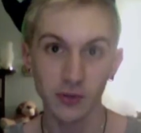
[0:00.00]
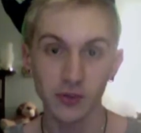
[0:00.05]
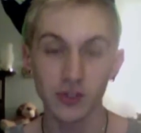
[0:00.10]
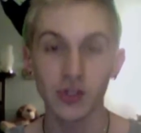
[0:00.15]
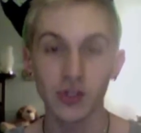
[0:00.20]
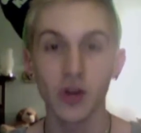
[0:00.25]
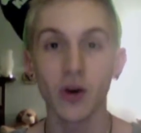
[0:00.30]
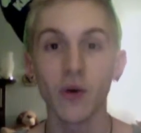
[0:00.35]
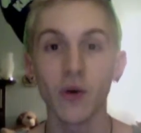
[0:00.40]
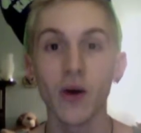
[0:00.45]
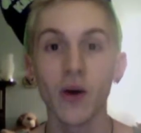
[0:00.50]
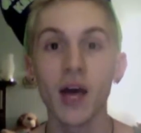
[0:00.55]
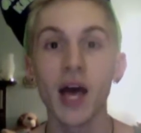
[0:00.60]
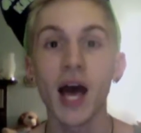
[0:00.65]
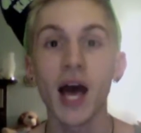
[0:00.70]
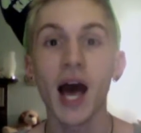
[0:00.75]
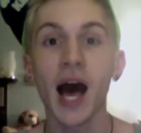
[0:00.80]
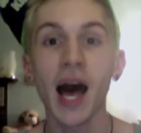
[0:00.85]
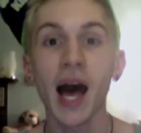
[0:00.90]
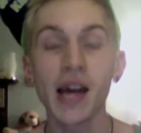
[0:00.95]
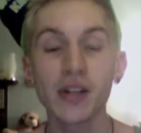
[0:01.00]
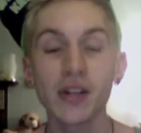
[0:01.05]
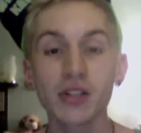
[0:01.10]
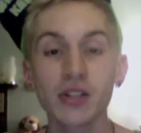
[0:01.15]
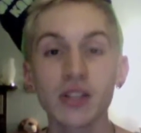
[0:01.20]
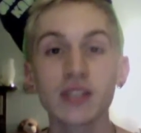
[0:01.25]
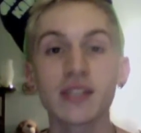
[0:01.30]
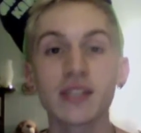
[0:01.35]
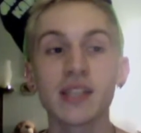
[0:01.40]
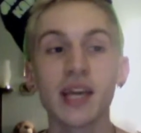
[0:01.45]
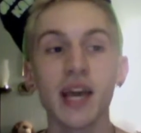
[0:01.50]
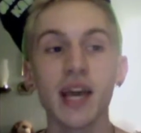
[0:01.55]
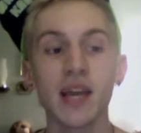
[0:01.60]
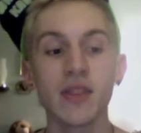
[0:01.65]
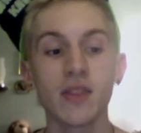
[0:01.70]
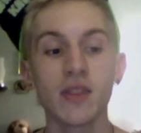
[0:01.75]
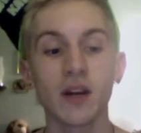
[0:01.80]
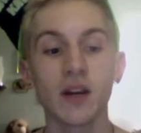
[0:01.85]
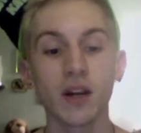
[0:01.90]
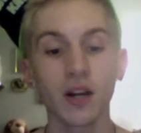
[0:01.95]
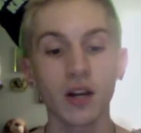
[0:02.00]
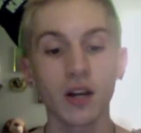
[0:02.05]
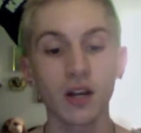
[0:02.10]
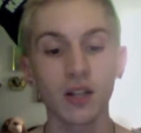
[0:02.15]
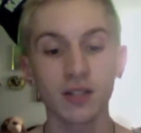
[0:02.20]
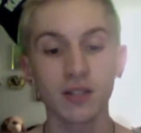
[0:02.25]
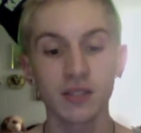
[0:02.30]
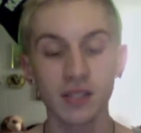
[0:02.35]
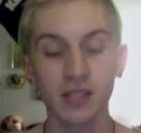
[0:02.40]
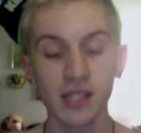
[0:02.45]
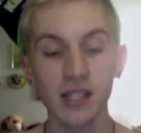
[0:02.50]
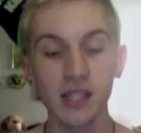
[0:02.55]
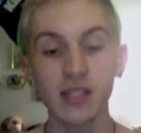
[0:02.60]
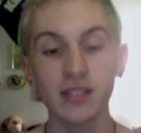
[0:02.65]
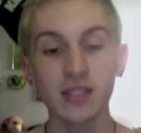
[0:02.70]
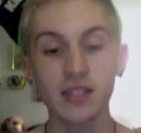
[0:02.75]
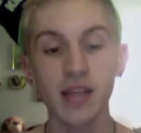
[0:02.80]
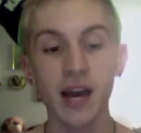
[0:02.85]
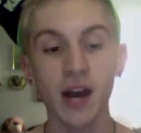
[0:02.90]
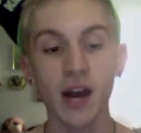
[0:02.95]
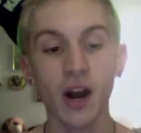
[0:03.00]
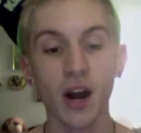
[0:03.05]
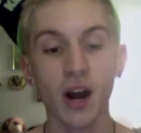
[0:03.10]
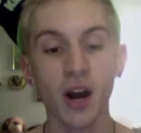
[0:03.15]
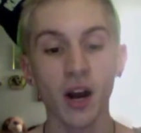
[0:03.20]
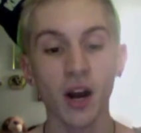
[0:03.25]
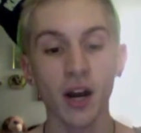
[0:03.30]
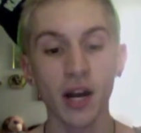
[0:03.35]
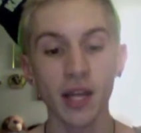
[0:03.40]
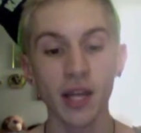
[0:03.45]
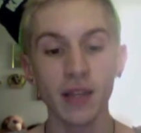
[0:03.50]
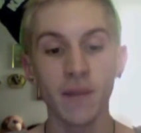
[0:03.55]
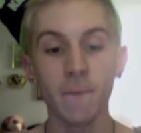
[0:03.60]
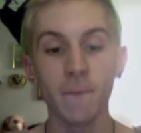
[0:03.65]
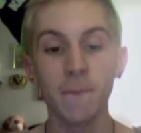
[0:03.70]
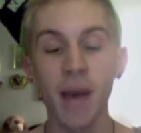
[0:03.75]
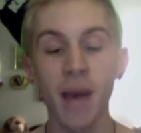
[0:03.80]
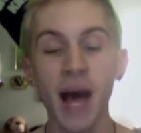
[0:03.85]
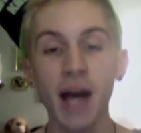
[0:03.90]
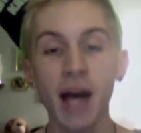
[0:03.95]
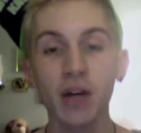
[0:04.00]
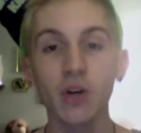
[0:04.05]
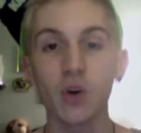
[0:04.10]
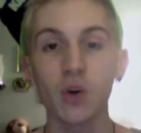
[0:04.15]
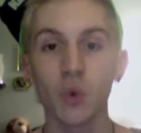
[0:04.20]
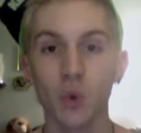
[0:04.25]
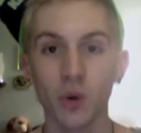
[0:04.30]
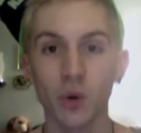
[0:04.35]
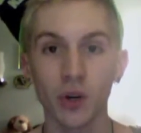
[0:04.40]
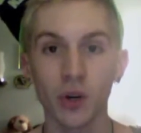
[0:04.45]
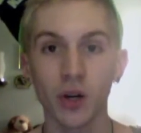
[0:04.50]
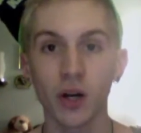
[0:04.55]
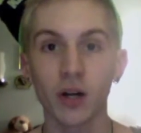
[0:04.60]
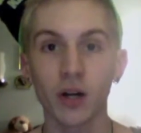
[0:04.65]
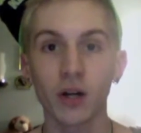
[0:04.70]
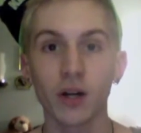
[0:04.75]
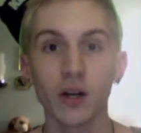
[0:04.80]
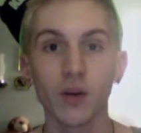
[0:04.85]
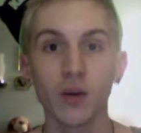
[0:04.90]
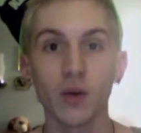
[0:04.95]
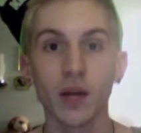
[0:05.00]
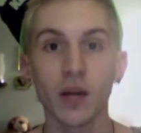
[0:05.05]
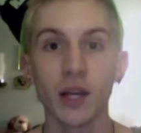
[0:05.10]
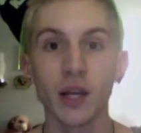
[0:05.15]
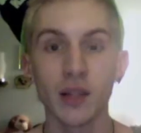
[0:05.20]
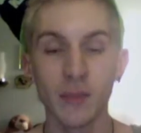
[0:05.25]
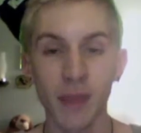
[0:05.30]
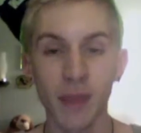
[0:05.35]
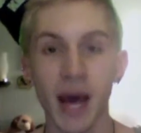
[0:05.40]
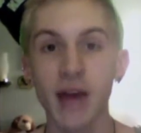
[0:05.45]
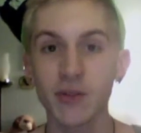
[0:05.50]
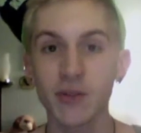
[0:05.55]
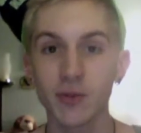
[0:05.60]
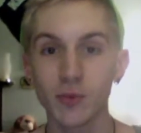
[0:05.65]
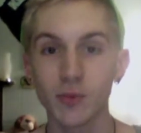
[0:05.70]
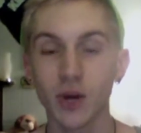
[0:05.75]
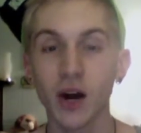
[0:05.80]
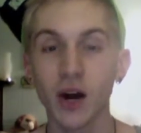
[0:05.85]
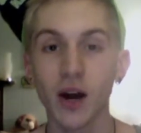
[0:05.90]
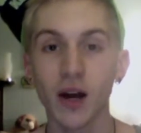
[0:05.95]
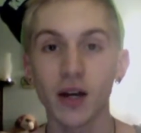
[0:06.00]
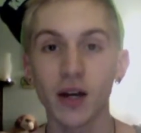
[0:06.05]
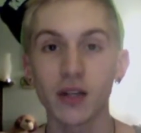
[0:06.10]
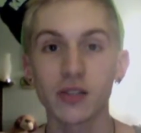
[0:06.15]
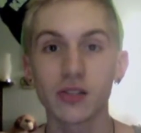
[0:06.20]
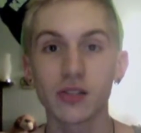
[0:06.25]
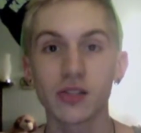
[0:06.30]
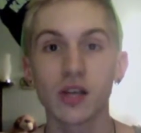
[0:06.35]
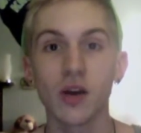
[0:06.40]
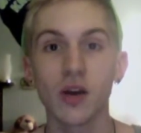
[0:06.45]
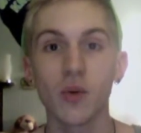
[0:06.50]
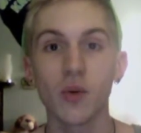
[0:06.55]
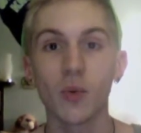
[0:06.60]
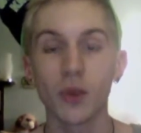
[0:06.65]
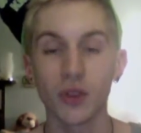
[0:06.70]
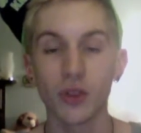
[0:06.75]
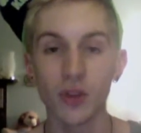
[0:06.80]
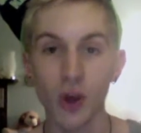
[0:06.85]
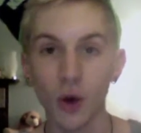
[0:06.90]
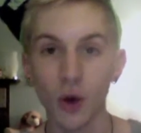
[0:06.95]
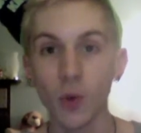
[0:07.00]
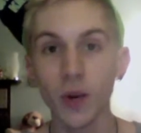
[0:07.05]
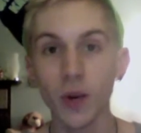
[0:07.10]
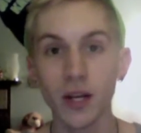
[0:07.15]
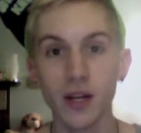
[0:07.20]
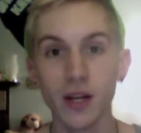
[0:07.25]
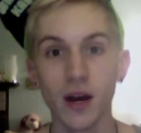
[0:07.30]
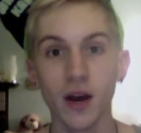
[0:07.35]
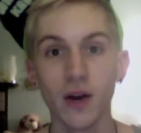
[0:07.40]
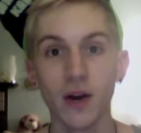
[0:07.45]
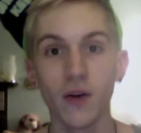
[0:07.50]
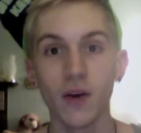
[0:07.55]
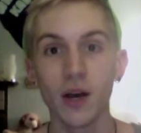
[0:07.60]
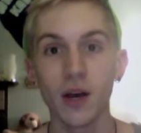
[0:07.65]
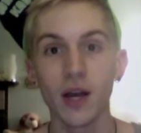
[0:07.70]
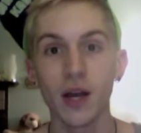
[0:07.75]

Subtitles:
So I usually sit in the seats that are in the back corner in the bathroom cars with no window,